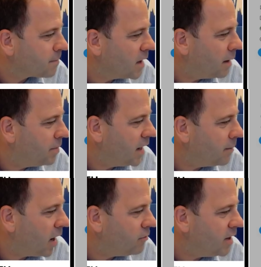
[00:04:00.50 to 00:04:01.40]
Uh, P
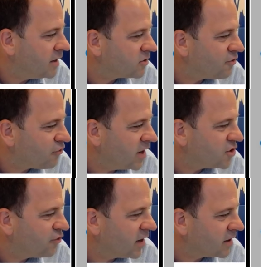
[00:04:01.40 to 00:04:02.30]
M I readings. The
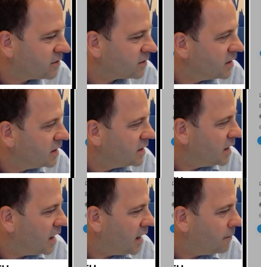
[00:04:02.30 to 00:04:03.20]
French figures
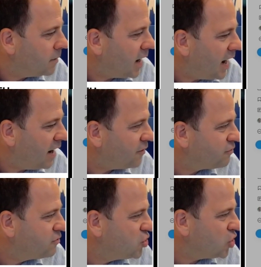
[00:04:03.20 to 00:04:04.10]
um,
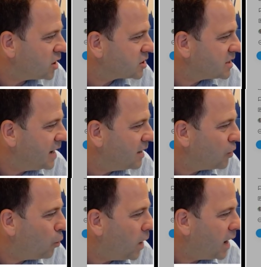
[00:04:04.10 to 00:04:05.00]
have just hit
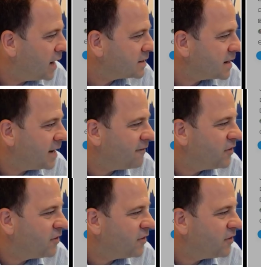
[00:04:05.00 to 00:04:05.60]
the wires and have